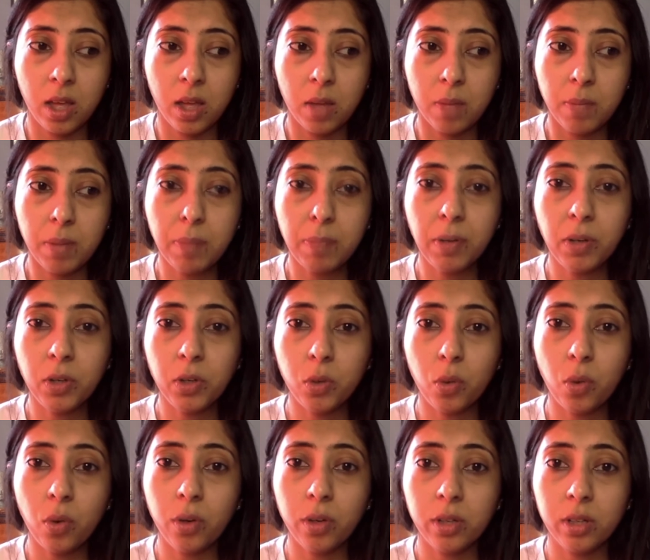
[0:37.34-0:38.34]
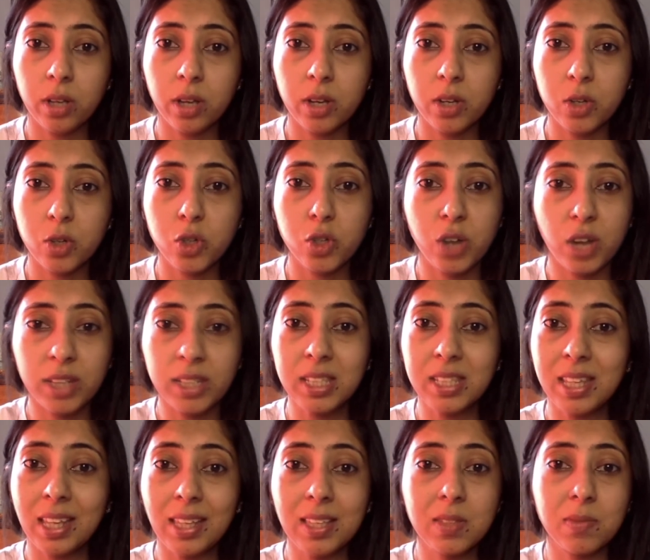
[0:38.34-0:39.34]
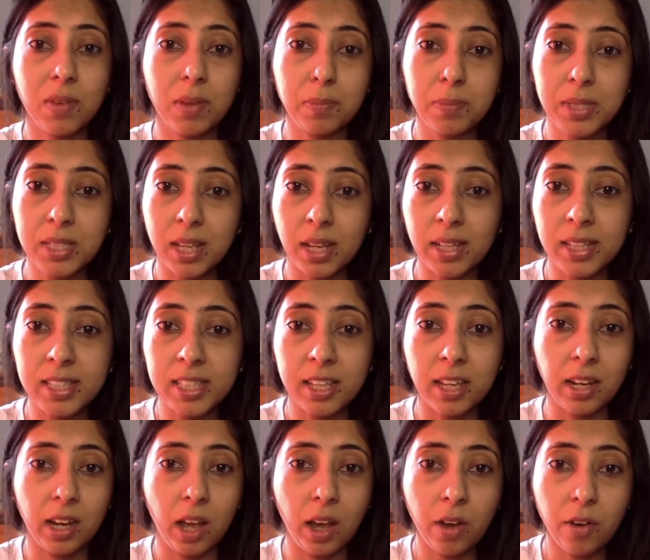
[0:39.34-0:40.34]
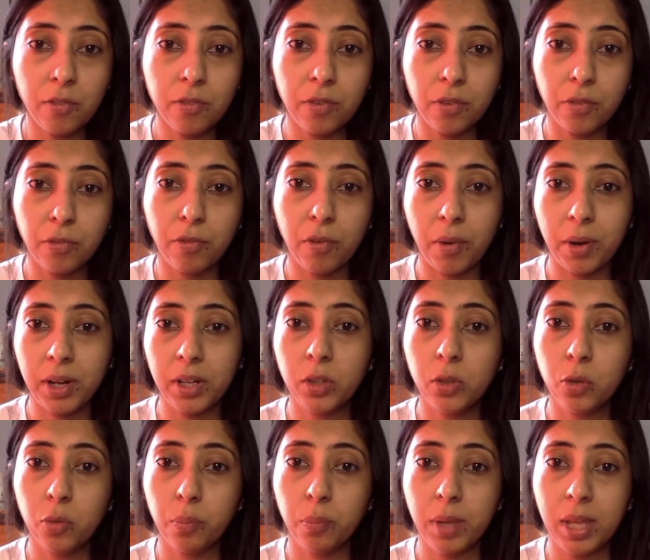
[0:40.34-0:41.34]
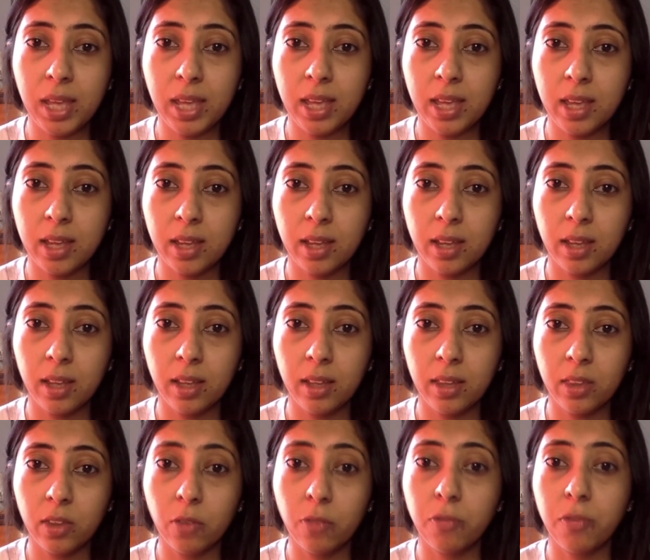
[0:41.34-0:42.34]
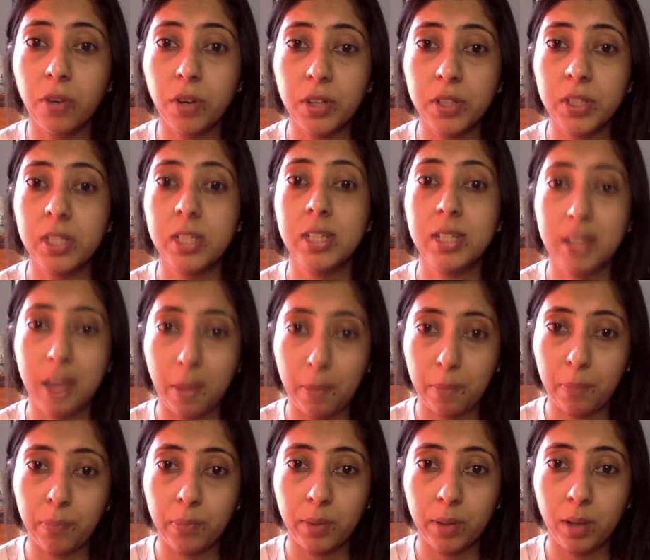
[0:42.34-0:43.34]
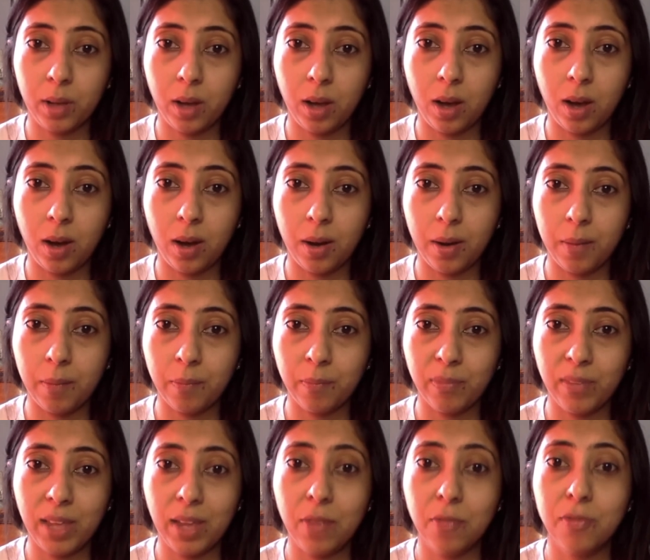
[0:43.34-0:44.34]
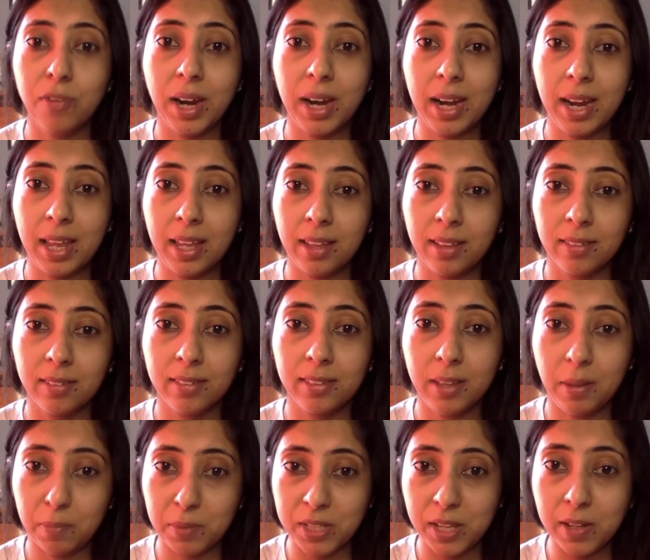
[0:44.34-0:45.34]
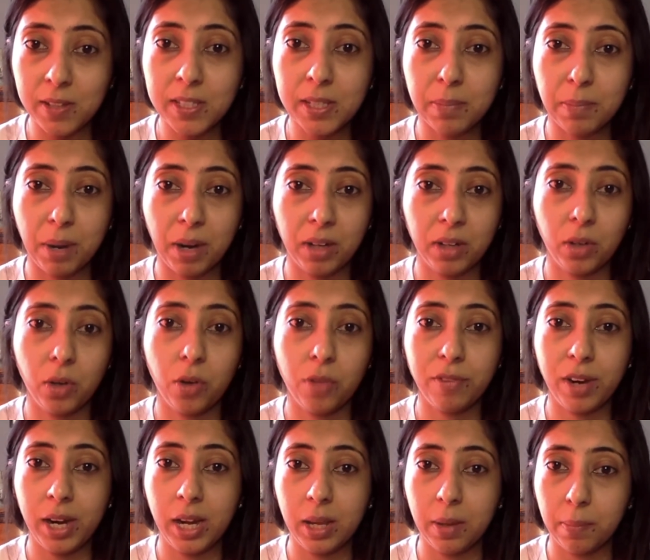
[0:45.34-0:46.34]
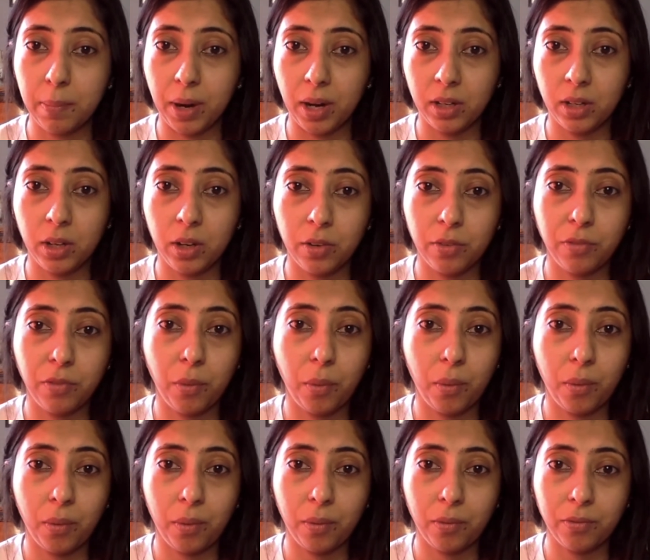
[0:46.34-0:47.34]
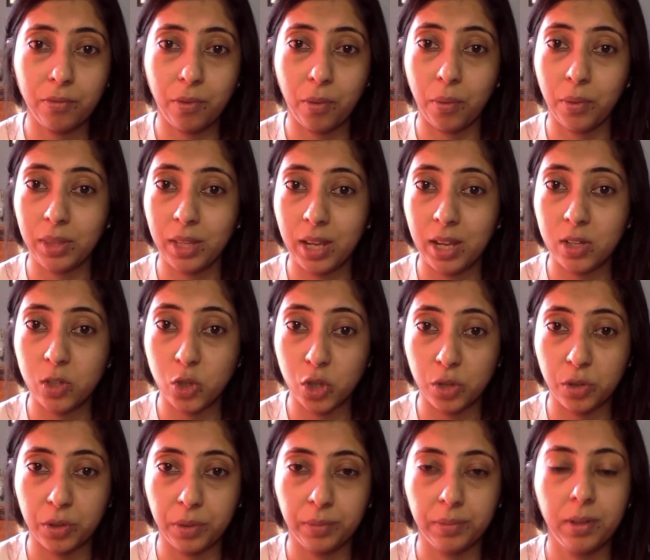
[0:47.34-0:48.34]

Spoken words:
People don't trust these websites enough for it to be the first step in finding themselves a partner or finding a partner for their children,